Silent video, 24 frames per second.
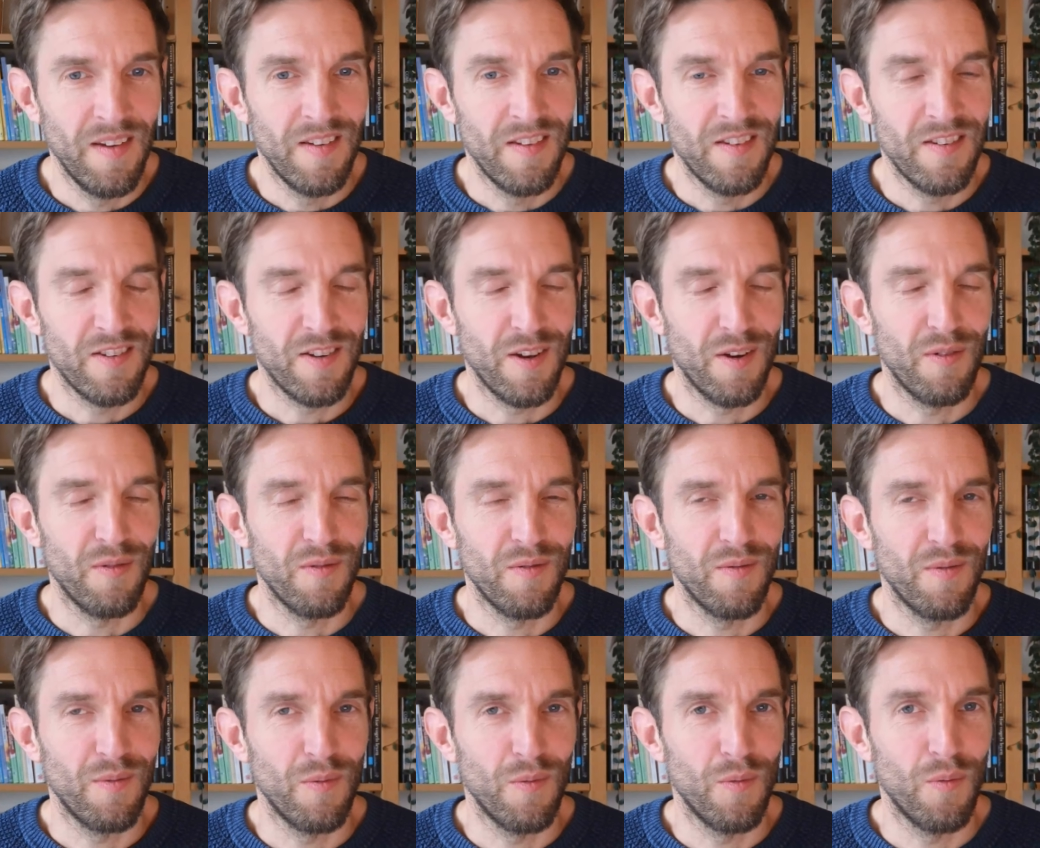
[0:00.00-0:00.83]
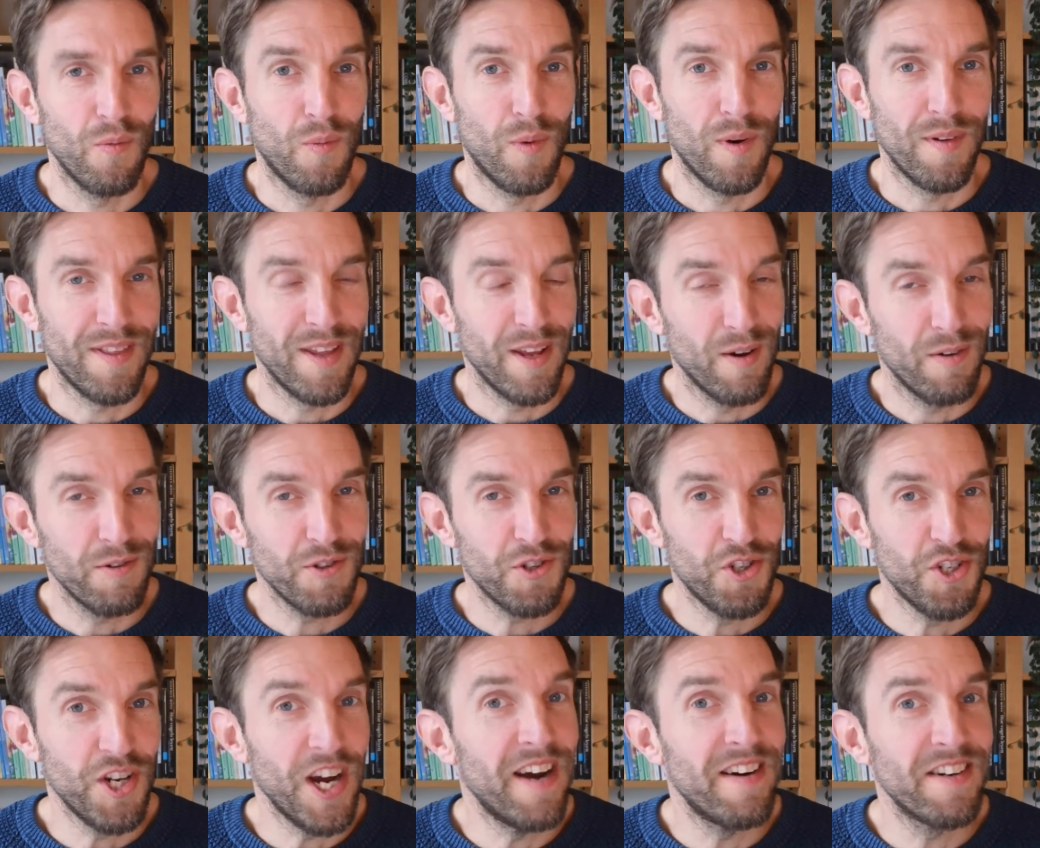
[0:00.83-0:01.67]
So what they all
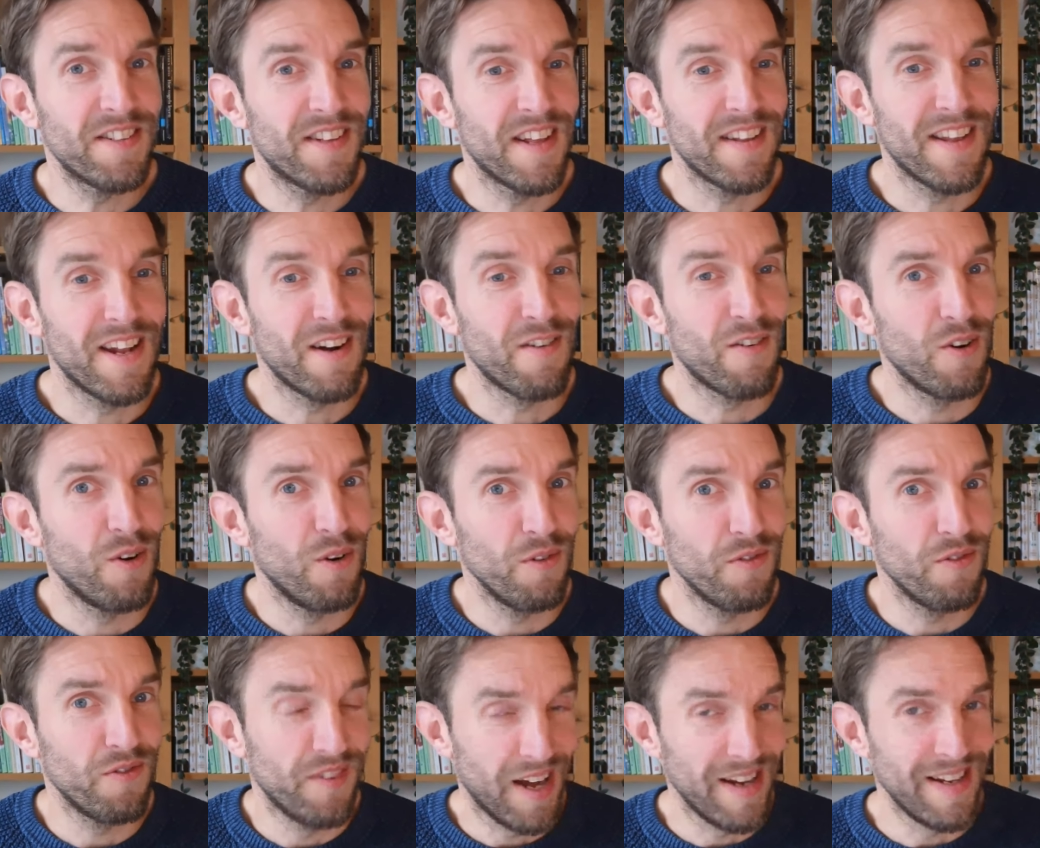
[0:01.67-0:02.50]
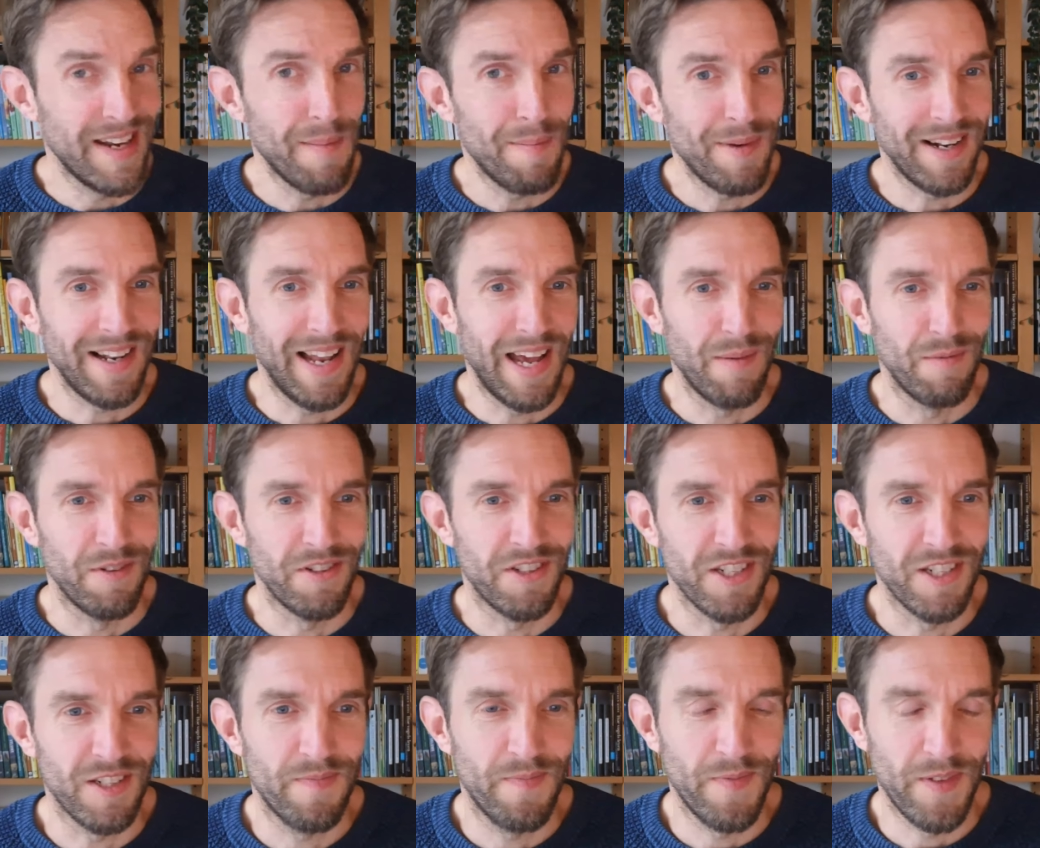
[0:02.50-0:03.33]
share is that they're all dynamic
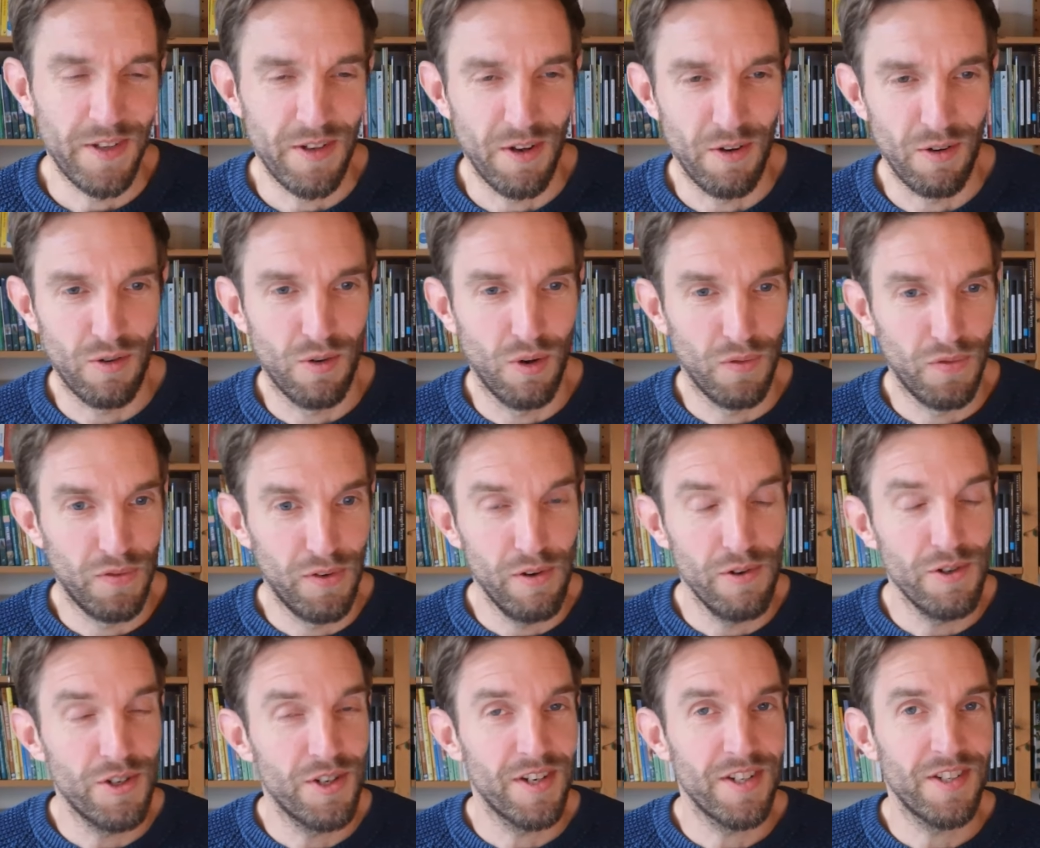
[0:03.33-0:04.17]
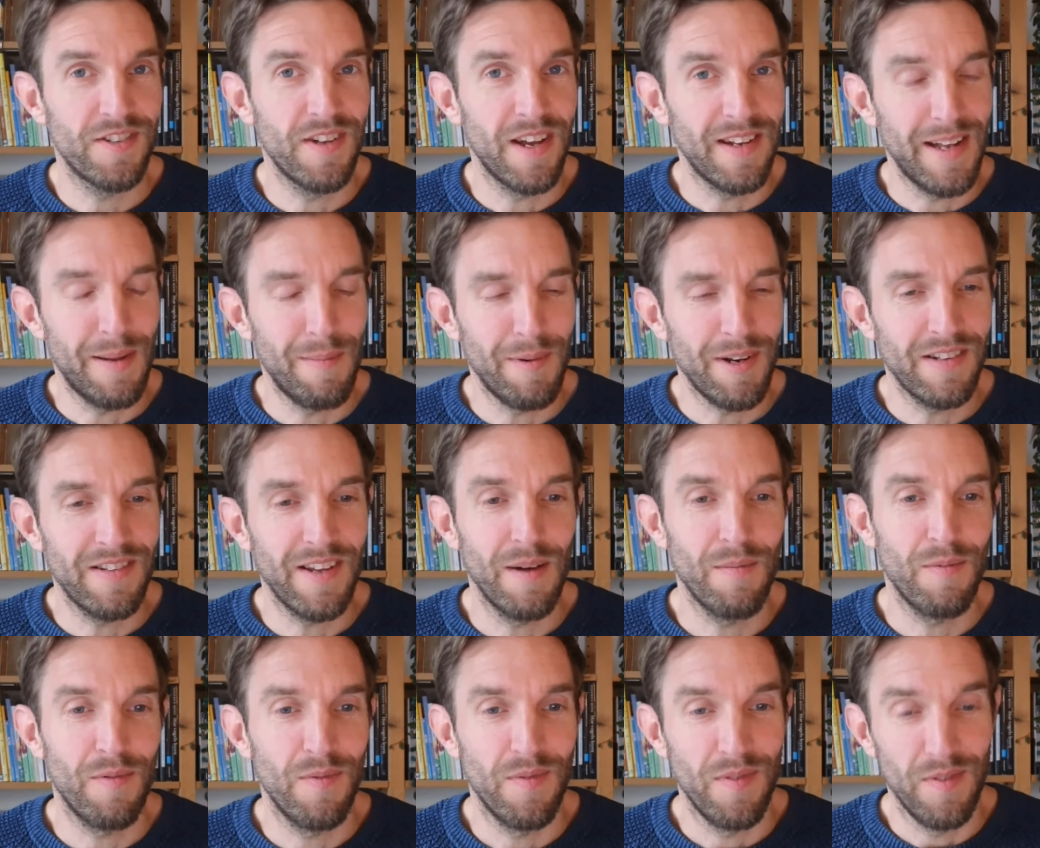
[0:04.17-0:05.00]
languages. So Cold Fusion mm -hmm. is mm-hmm. dynamic
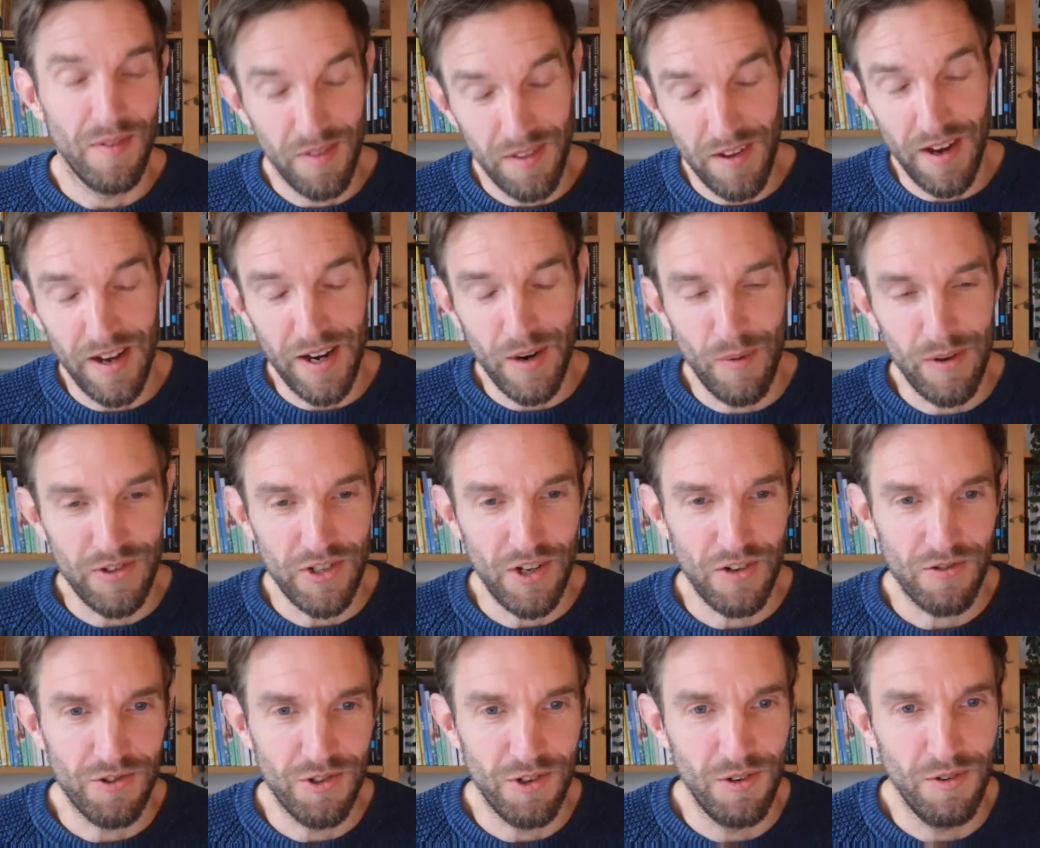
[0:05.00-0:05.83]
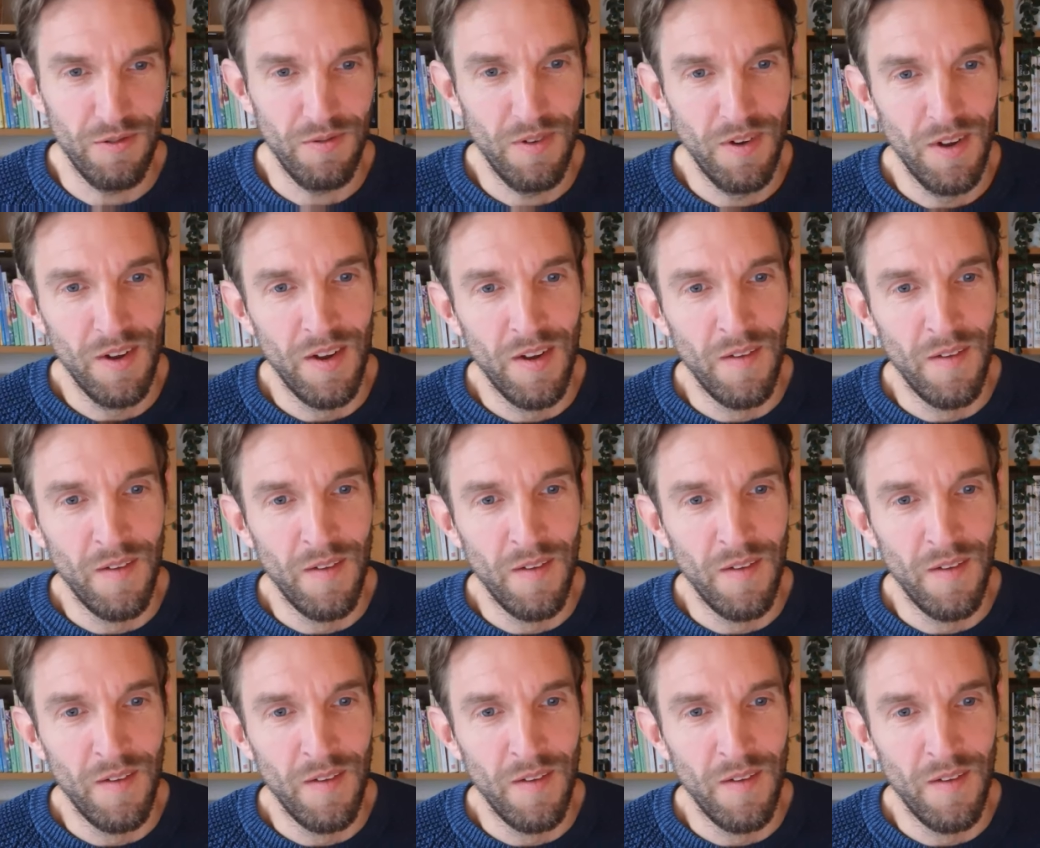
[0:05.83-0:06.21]
type, the other ones are too.